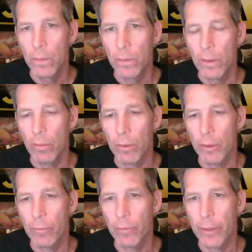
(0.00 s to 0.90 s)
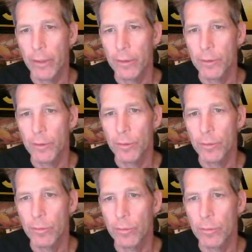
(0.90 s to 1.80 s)
I wonder if I can do,
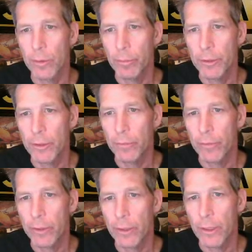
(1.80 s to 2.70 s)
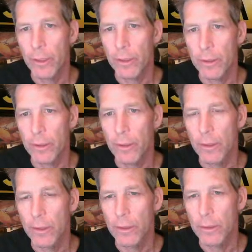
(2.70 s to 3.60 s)
let me see if I can edit this.